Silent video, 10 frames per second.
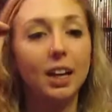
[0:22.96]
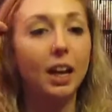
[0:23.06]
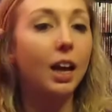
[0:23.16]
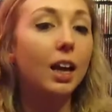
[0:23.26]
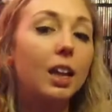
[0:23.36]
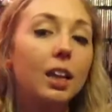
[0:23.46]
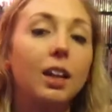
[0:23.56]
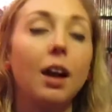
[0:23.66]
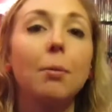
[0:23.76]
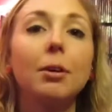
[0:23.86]
and
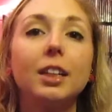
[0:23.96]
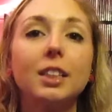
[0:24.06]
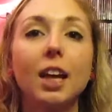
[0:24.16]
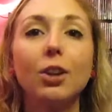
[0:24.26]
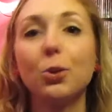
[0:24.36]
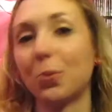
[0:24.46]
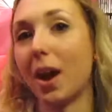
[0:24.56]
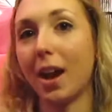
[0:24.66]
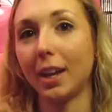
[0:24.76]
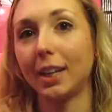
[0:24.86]
I'm gonna tell you
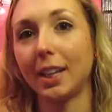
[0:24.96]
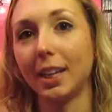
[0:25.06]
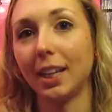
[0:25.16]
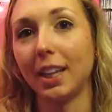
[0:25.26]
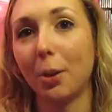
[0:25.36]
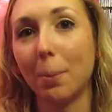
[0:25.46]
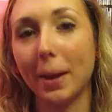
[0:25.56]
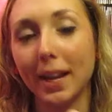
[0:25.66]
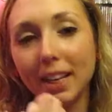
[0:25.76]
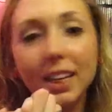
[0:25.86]
why in a little
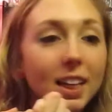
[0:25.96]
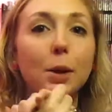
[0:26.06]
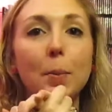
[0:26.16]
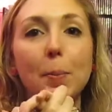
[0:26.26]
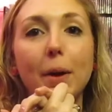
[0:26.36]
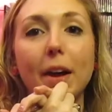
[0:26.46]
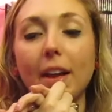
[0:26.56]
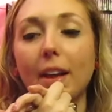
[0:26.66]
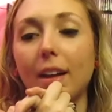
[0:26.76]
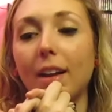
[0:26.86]
bit.
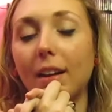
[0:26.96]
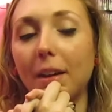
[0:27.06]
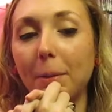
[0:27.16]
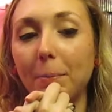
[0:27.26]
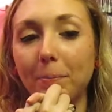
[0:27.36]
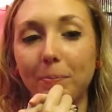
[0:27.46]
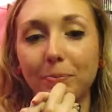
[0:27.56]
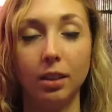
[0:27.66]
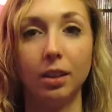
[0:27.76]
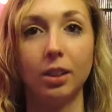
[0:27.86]
But,
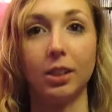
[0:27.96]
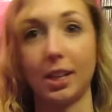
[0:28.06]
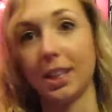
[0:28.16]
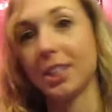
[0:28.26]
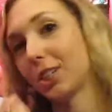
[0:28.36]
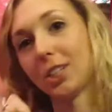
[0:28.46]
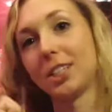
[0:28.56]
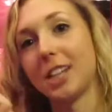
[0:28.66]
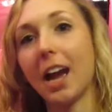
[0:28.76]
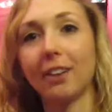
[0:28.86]
alright, let's
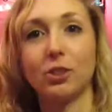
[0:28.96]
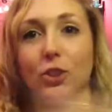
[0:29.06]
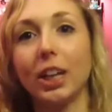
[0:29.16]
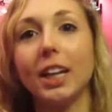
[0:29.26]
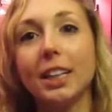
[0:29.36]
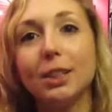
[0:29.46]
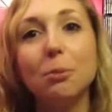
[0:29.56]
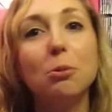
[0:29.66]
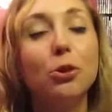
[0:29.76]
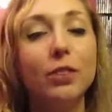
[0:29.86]
just dive straight into
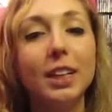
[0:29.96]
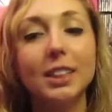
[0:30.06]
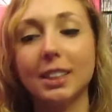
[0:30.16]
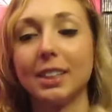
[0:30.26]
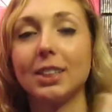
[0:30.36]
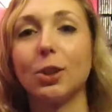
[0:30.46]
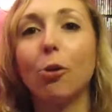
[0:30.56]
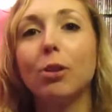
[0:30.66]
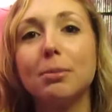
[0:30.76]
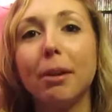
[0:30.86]
movies, because that's
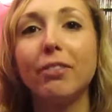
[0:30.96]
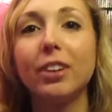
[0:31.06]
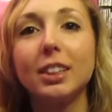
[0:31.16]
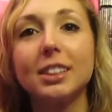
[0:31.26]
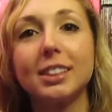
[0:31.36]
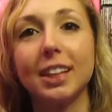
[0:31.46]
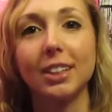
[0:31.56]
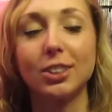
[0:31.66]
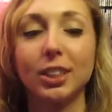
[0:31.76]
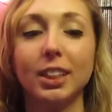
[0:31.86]
always my first
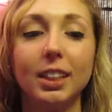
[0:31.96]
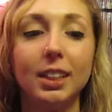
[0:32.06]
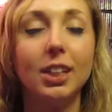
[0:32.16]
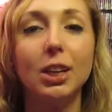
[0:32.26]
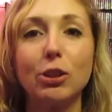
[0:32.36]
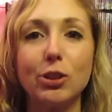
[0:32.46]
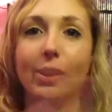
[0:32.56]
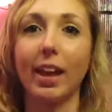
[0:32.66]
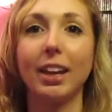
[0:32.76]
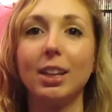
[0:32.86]
section, so
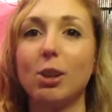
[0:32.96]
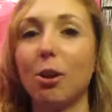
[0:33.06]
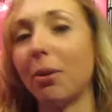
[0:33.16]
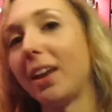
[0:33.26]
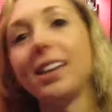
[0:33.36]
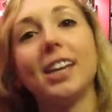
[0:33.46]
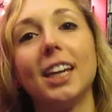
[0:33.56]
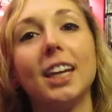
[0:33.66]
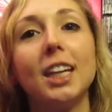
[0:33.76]
that, you know, any